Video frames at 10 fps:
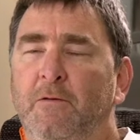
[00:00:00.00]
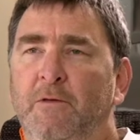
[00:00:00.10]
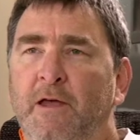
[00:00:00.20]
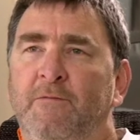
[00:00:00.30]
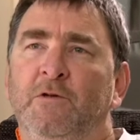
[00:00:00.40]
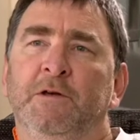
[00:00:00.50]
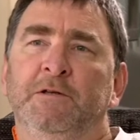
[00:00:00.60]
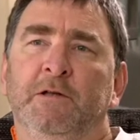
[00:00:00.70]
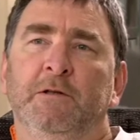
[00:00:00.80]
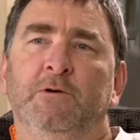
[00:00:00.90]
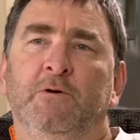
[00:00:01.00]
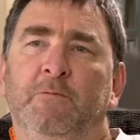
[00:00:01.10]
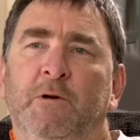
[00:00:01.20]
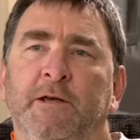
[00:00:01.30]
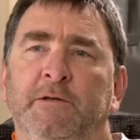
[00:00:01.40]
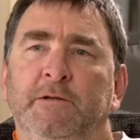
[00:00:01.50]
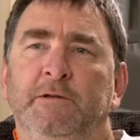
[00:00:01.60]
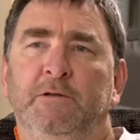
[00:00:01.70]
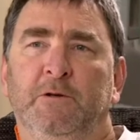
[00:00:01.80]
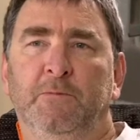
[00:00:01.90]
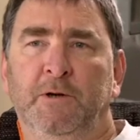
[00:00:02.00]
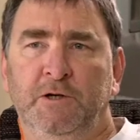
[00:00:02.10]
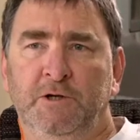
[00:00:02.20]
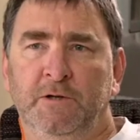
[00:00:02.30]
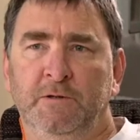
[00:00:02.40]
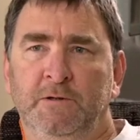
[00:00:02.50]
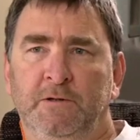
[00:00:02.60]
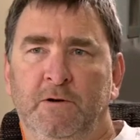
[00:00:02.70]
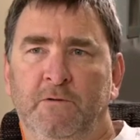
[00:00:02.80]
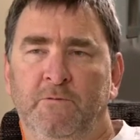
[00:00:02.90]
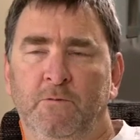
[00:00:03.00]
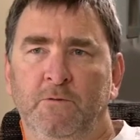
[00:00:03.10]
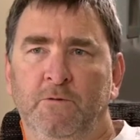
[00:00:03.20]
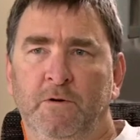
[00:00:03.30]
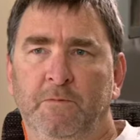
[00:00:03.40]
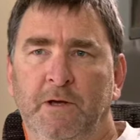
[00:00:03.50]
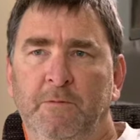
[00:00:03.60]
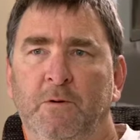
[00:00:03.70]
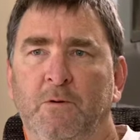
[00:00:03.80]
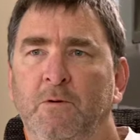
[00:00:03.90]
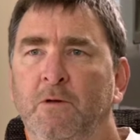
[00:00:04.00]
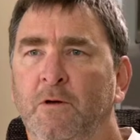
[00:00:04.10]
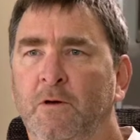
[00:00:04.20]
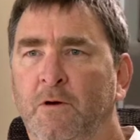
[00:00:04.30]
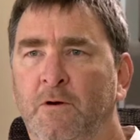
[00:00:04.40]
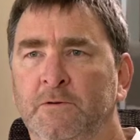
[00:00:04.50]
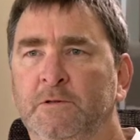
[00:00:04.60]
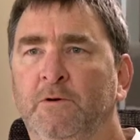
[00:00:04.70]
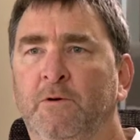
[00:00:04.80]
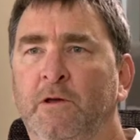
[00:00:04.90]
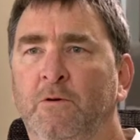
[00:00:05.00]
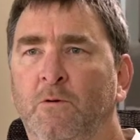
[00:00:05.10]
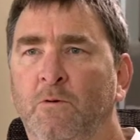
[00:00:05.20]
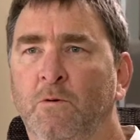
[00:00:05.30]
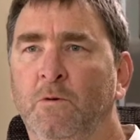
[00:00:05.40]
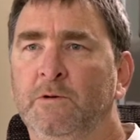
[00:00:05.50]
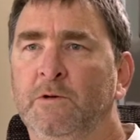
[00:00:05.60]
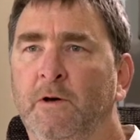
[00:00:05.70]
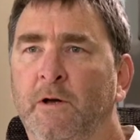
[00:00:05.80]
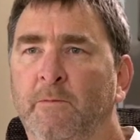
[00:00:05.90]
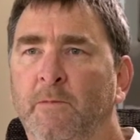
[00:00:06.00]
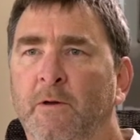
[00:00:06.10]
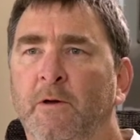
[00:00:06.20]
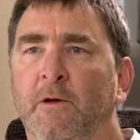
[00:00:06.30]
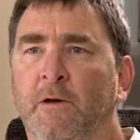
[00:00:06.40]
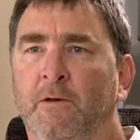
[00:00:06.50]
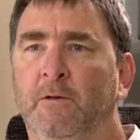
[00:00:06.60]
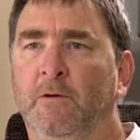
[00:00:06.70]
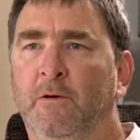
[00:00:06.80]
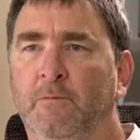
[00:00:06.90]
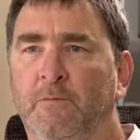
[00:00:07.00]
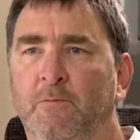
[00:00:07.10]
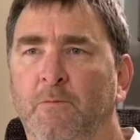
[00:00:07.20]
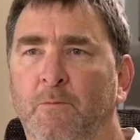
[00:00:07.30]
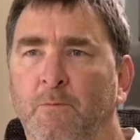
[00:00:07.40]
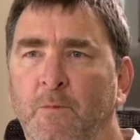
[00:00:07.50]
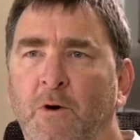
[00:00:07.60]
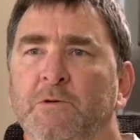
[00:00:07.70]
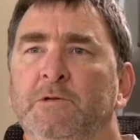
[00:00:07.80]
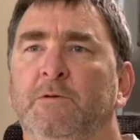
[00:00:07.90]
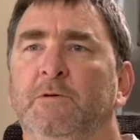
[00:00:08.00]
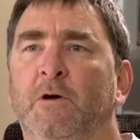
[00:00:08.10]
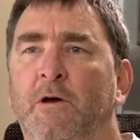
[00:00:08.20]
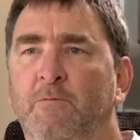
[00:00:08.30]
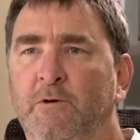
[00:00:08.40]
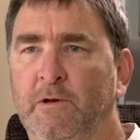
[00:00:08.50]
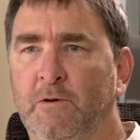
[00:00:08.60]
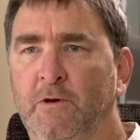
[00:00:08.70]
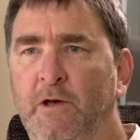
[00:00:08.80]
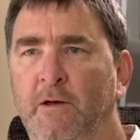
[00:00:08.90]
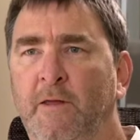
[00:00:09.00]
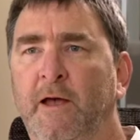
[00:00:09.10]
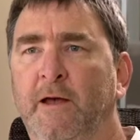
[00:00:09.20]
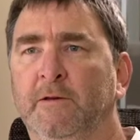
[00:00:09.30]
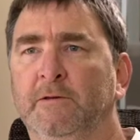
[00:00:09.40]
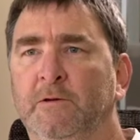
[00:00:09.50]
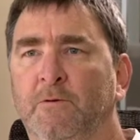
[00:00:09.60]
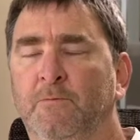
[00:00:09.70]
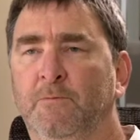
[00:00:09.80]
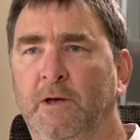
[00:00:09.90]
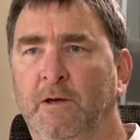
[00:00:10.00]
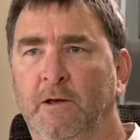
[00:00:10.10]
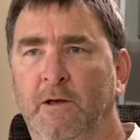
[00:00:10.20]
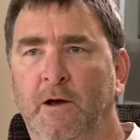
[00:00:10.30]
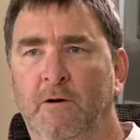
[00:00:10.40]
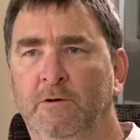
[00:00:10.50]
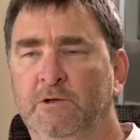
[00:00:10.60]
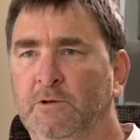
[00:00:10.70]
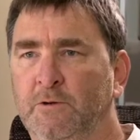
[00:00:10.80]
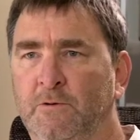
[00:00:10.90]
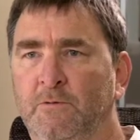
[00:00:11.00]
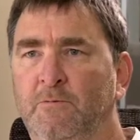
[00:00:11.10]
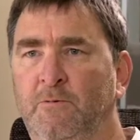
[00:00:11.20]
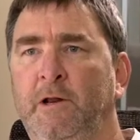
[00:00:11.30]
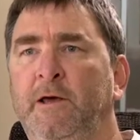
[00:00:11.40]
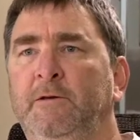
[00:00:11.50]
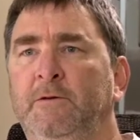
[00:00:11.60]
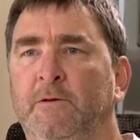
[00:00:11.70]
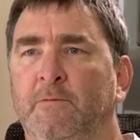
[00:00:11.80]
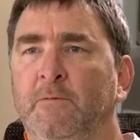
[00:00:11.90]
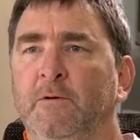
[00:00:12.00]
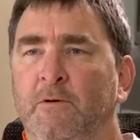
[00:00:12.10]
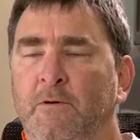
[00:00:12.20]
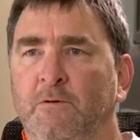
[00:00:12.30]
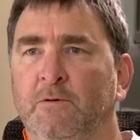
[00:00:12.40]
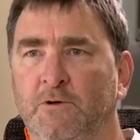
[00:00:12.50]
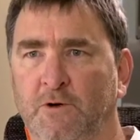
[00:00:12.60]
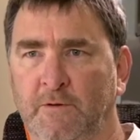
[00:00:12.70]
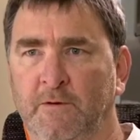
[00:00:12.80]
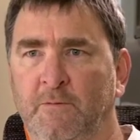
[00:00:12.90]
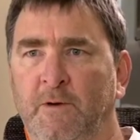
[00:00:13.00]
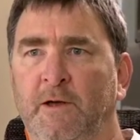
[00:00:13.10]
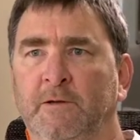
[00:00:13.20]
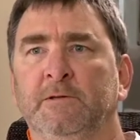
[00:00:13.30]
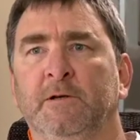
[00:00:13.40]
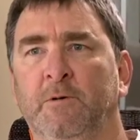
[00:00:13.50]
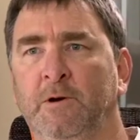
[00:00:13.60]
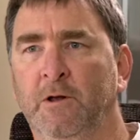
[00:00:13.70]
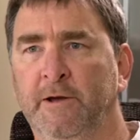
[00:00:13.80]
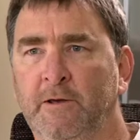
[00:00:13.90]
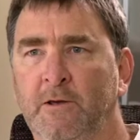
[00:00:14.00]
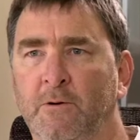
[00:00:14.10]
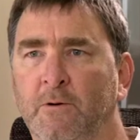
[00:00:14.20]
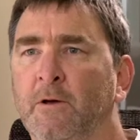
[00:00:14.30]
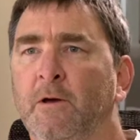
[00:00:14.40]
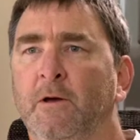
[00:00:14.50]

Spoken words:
The advertising industry places depictions of ordinary people on screen all the time. You know, most of the time when you're looking at ads, you're being encouraged to relate to them, you know, to treat them as someone like you.